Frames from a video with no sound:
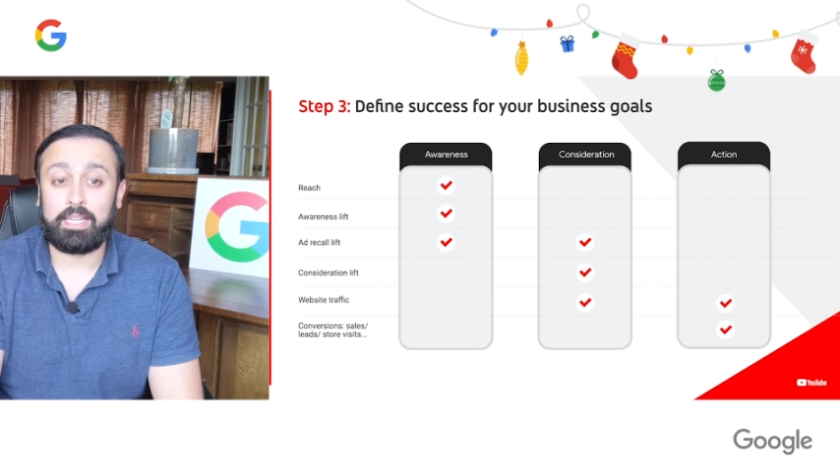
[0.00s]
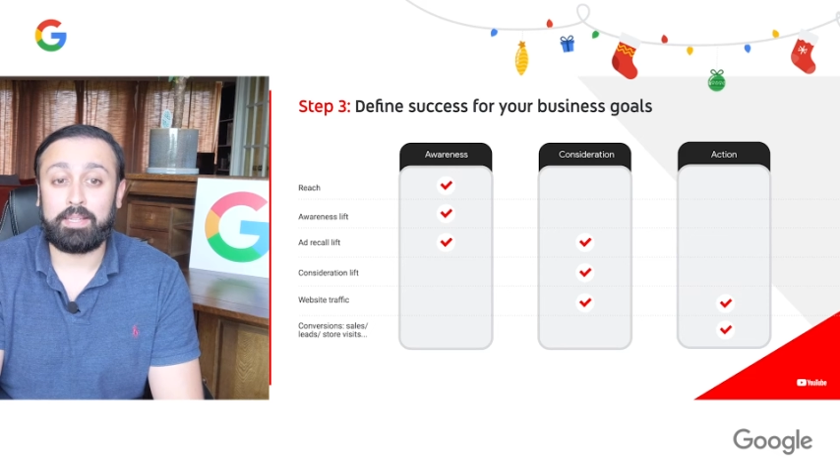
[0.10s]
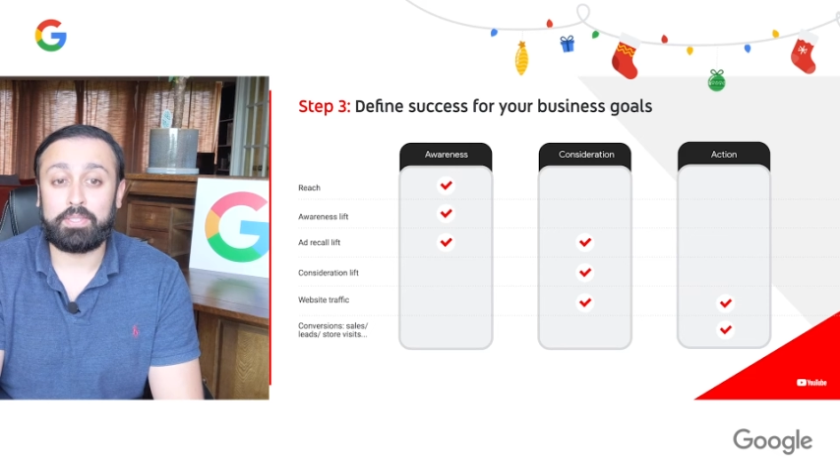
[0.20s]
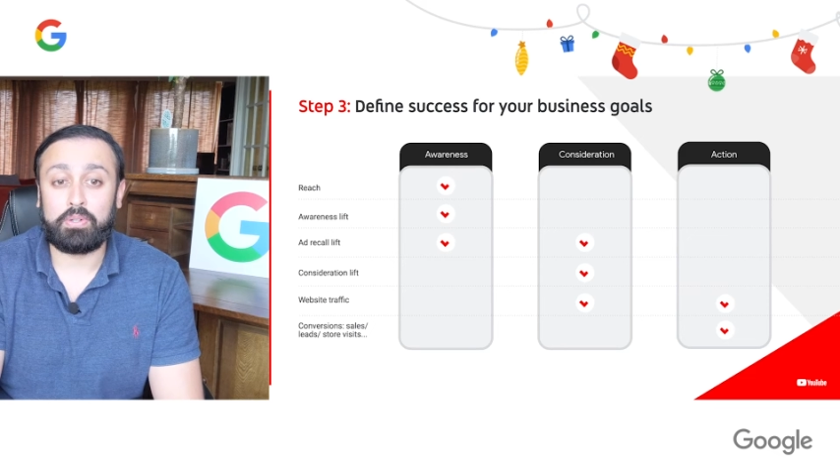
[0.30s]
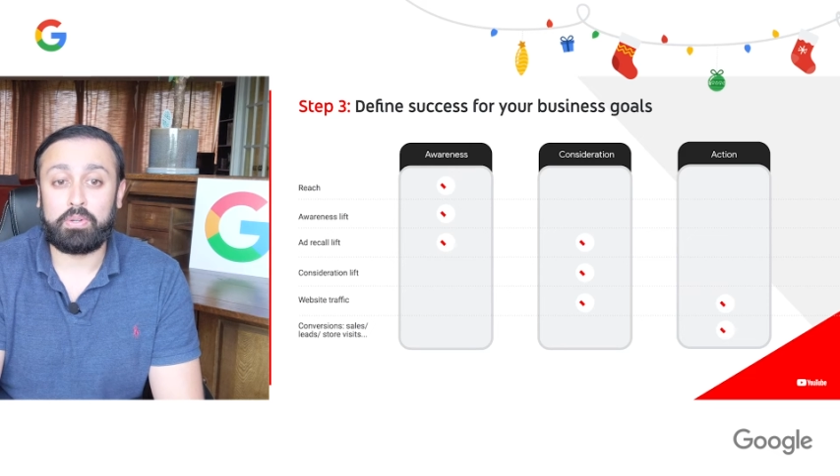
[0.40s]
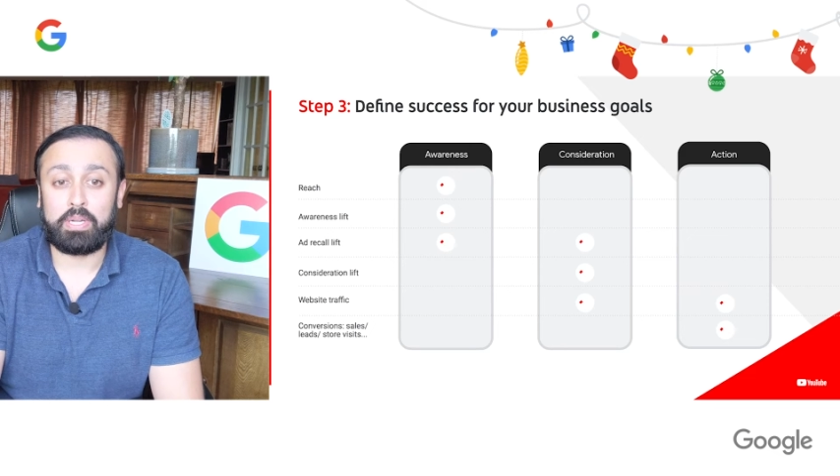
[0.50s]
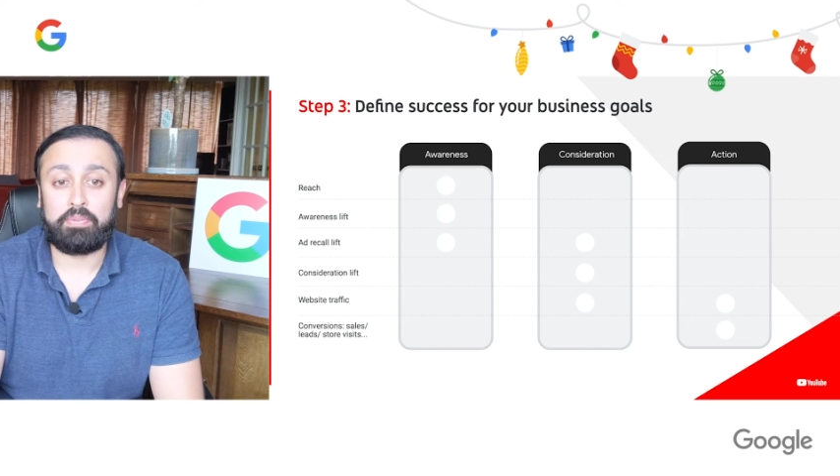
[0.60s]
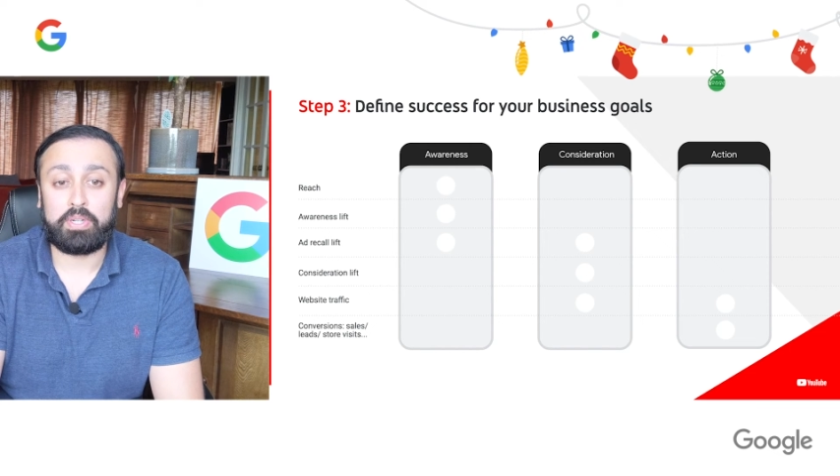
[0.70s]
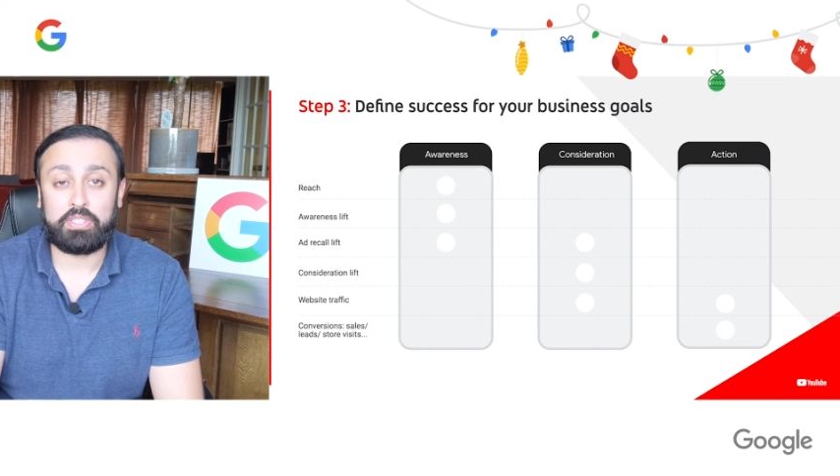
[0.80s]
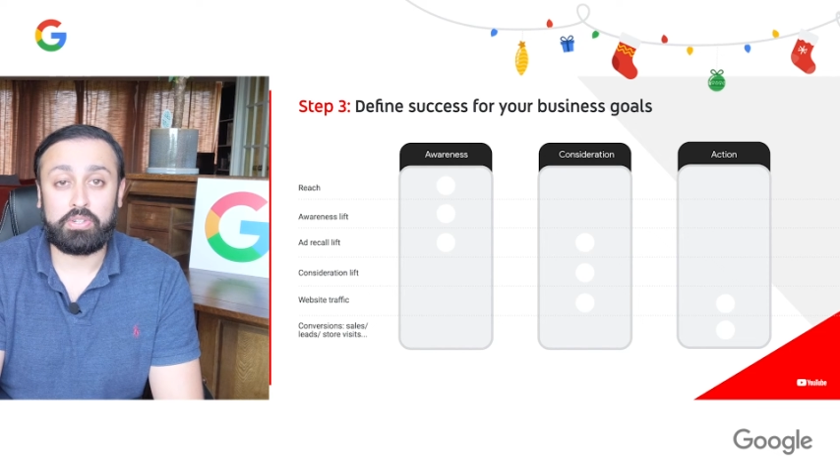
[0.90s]
So if
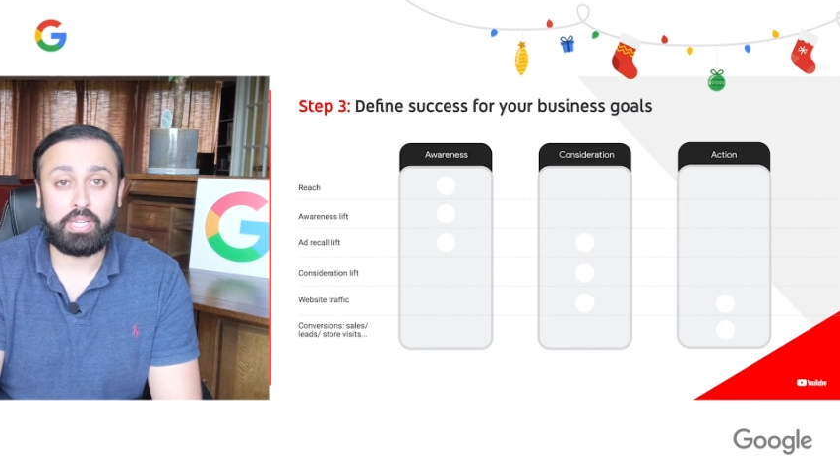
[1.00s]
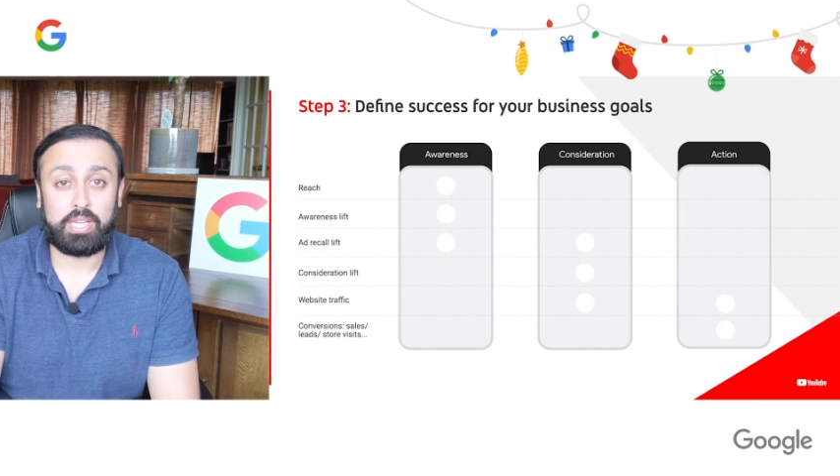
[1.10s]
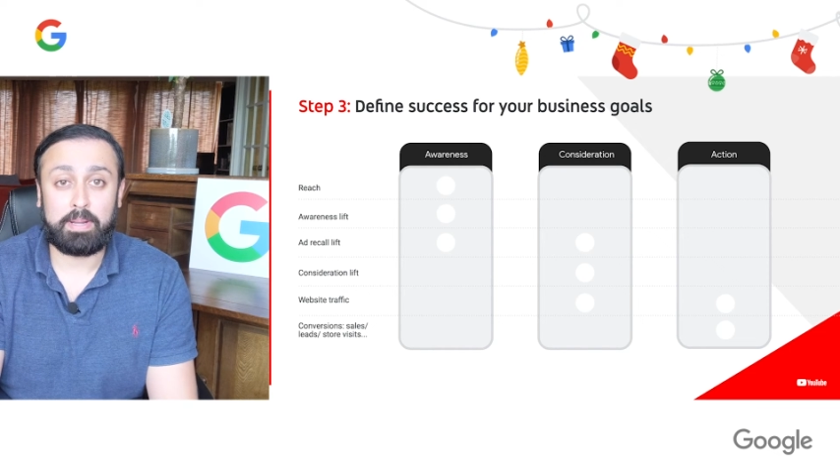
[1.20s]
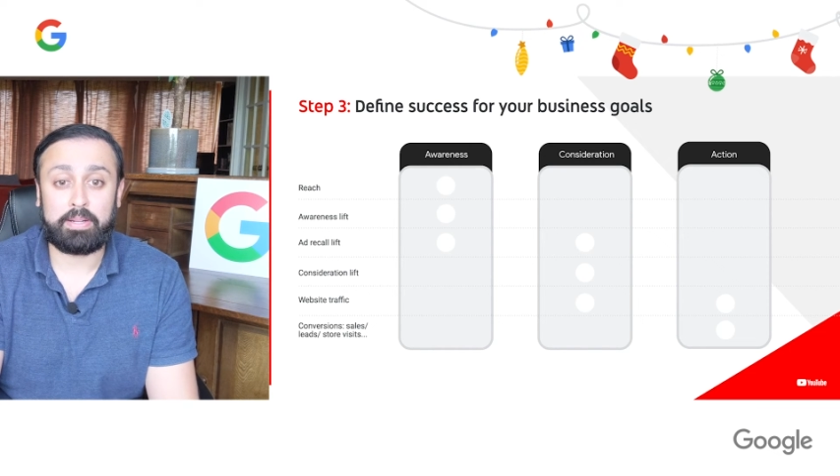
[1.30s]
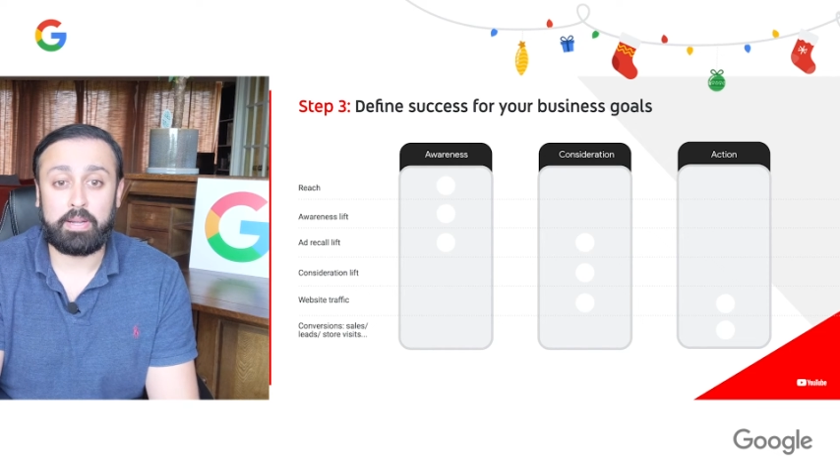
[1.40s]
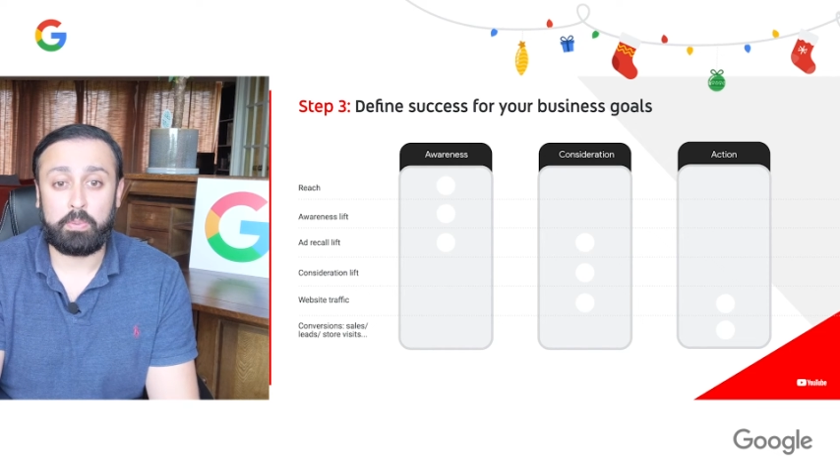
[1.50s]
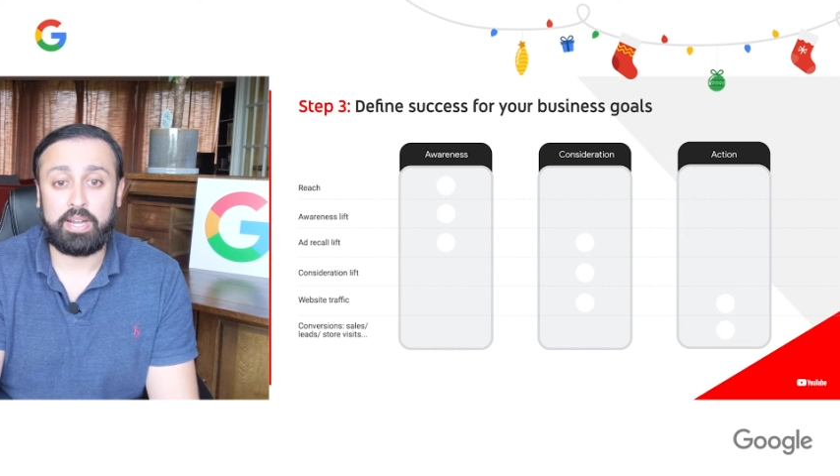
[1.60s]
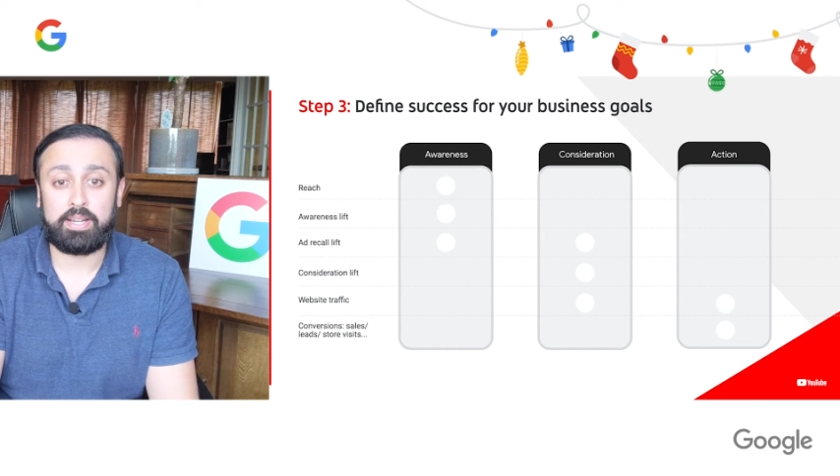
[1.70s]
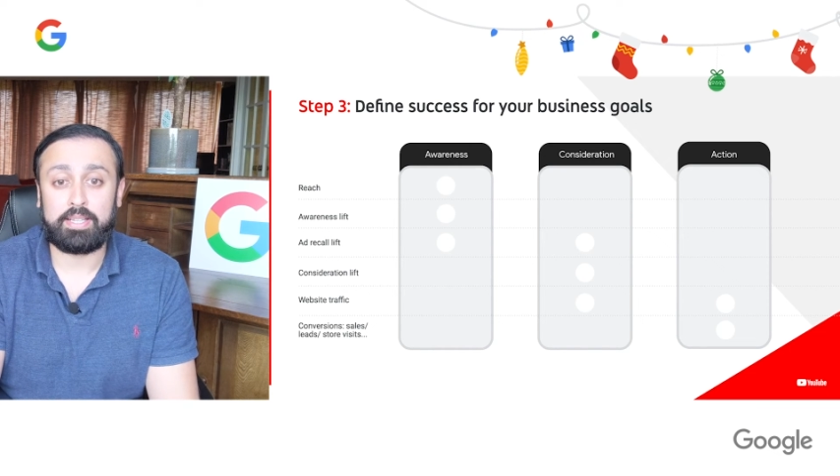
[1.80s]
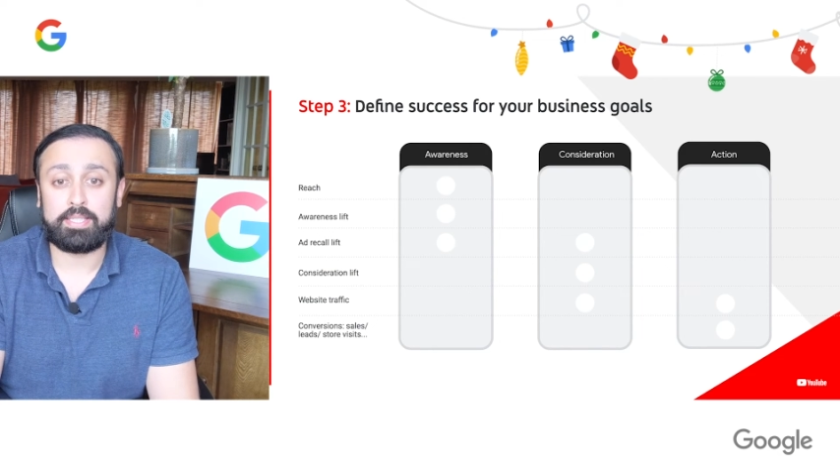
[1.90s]
you're talking about
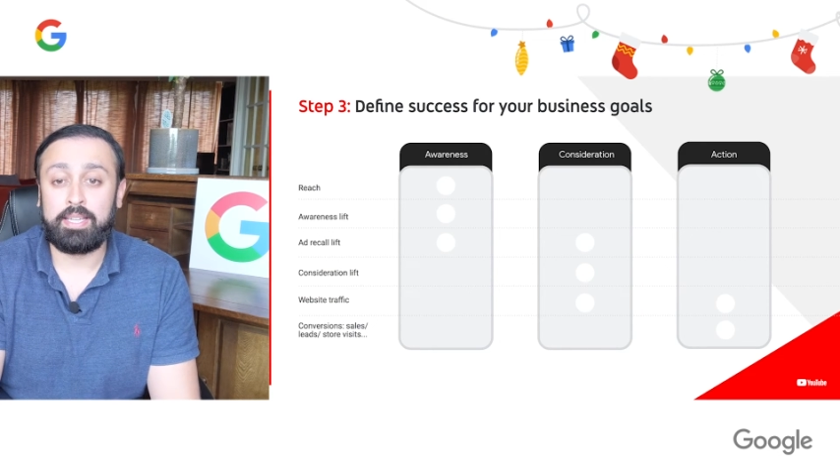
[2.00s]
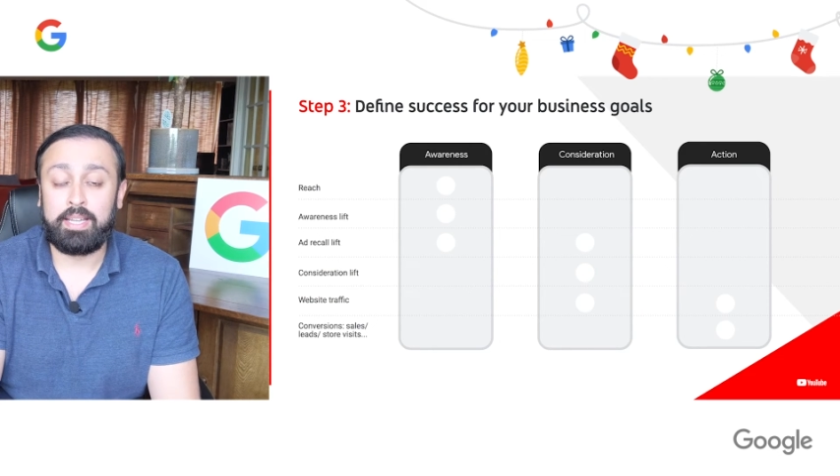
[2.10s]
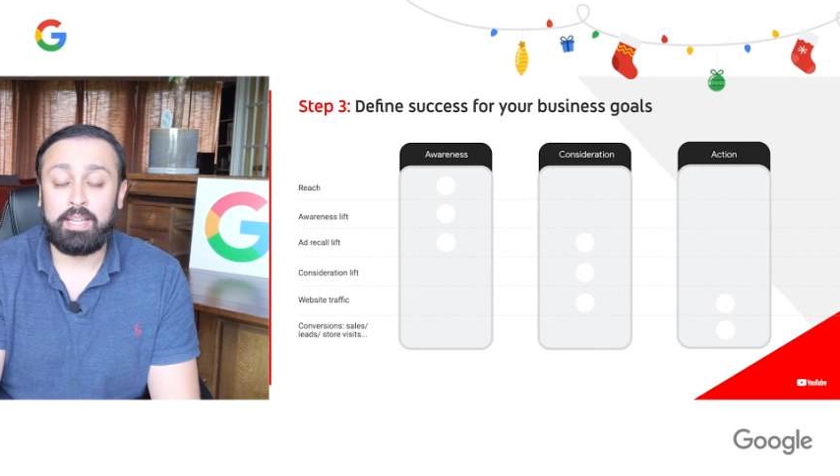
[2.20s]
awareness,